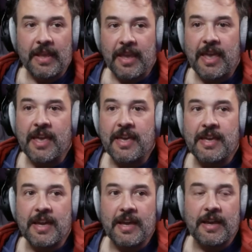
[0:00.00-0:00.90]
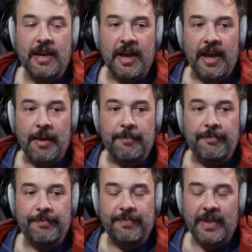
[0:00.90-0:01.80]
he,
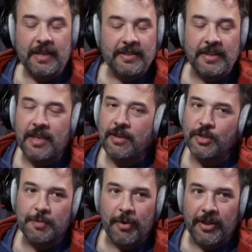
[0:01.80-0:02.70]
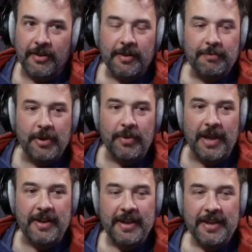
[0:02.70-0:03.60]
this is a huge spoiler, but
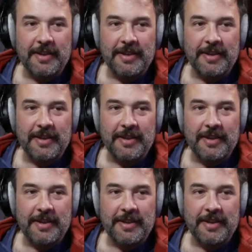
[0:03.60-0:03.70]
when